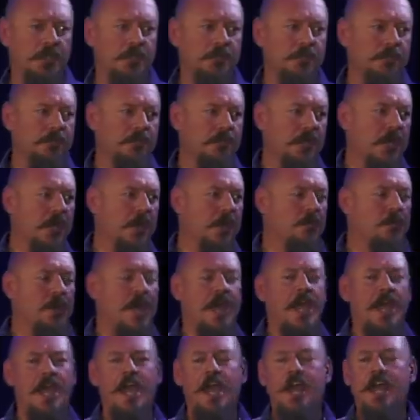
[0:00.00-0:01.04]
right? And,
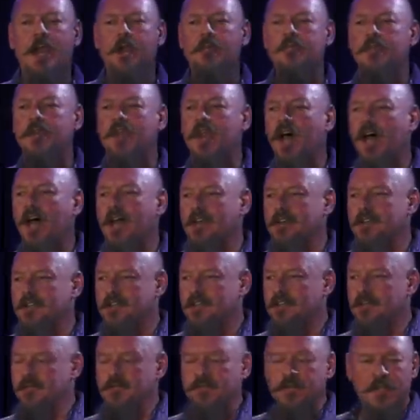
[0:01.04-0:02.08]
and I'm not
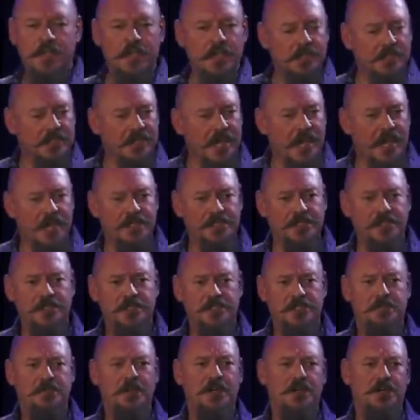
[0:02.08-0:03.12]
casting
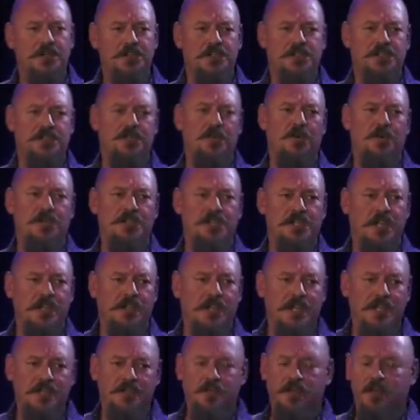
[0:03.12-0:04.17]
disparages towards that.
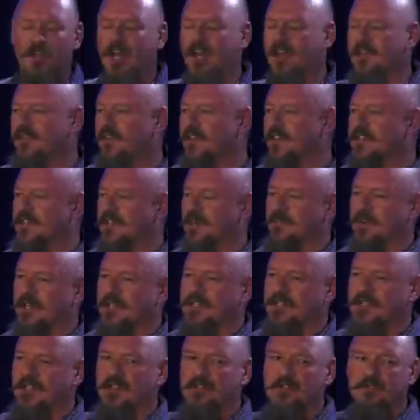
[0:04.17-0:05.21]
That's real. I face that
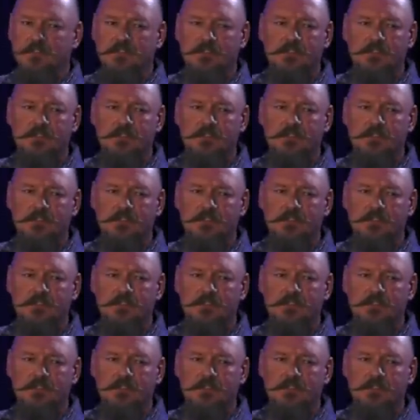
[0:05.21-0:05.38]
myself.